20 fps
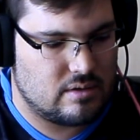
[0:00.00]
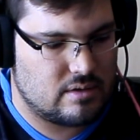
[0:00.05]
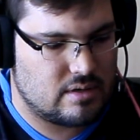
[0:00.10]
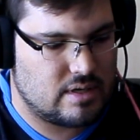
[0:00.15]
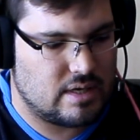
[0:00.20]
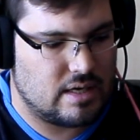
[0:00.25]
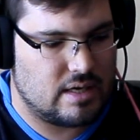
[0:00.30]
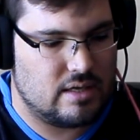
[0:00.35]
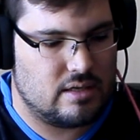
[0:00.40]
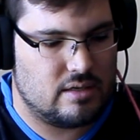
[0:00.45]

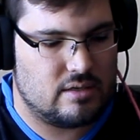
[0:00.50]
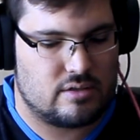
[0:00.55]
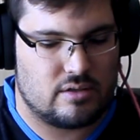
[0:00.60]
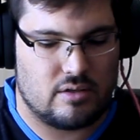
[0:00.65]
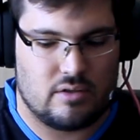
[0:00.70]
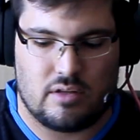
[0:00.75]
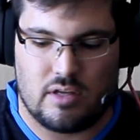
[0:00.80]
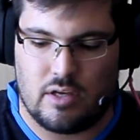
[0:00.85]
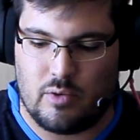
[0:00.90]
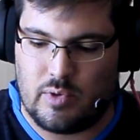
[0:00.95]
Okay,
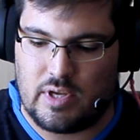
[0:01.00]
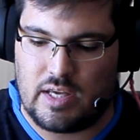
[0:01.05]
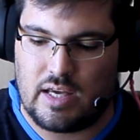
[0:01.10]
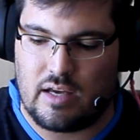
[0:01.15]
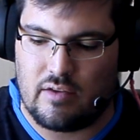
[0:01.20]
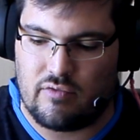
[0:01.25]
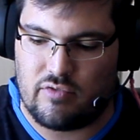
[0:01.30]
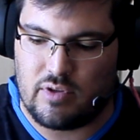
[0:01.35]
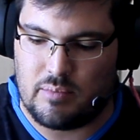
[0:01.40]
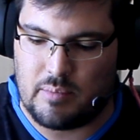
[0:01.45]
so there we
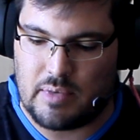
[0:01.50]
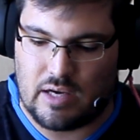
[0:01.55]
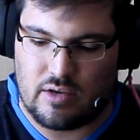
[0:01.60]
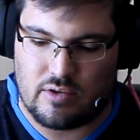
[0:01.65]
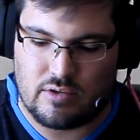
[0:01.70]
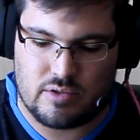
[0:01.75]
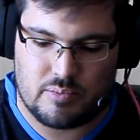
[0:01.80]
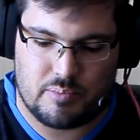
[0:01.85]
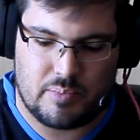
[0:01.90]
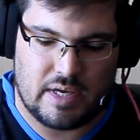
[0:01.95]
have the
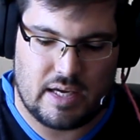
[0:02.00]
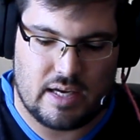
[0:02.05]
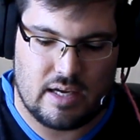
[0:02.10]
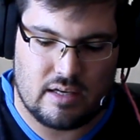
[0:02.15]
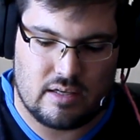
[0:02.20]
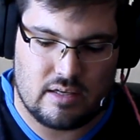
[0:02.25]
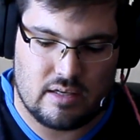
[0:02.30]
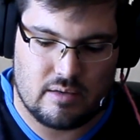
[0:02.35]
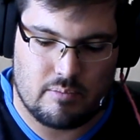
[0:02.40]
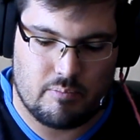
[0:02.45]
mouse
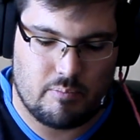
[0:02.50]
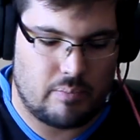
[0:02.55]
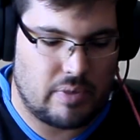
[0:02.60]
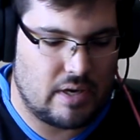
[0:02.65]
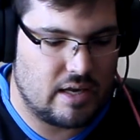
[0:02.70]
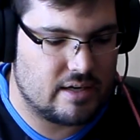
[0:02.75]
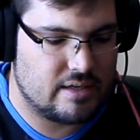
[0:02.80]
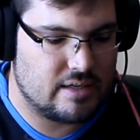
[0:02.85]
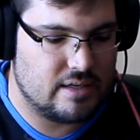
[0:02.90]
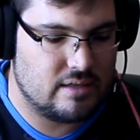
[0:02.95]
pad
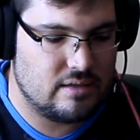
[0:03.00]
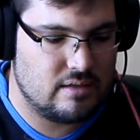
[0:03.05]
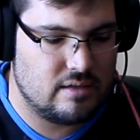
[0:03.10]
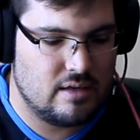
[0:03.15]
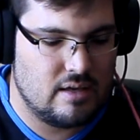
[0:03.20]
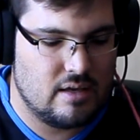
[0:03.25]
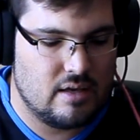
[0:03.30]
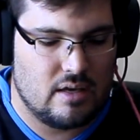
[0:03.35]
plugged in.